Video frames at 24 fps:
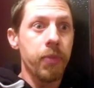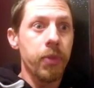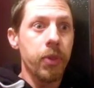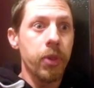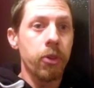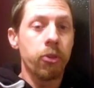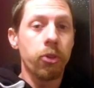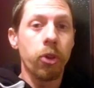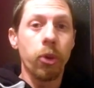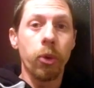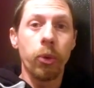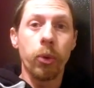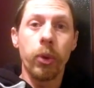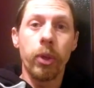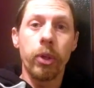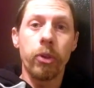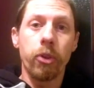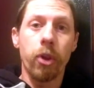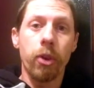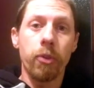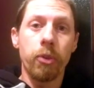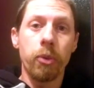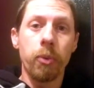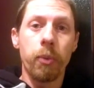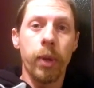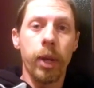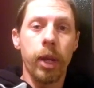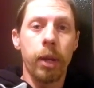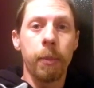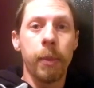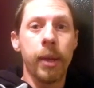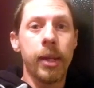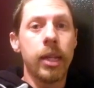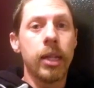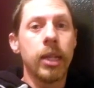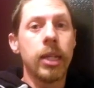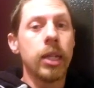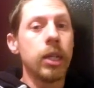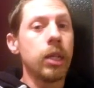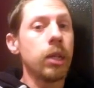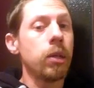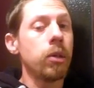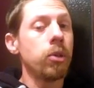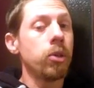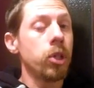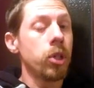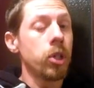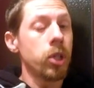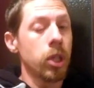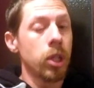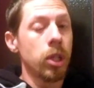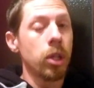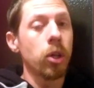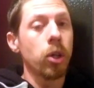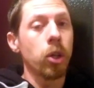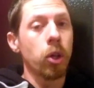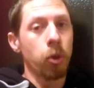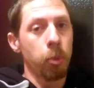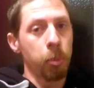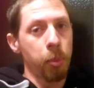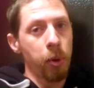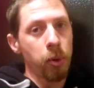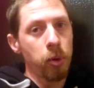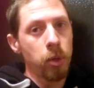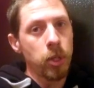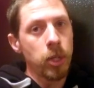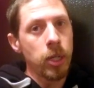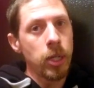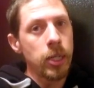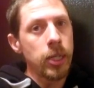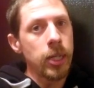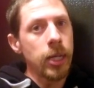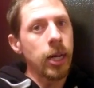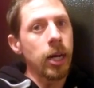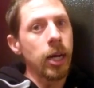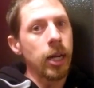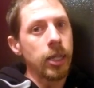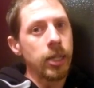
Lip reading: So it's often recommended that you just look your opponent in the eye.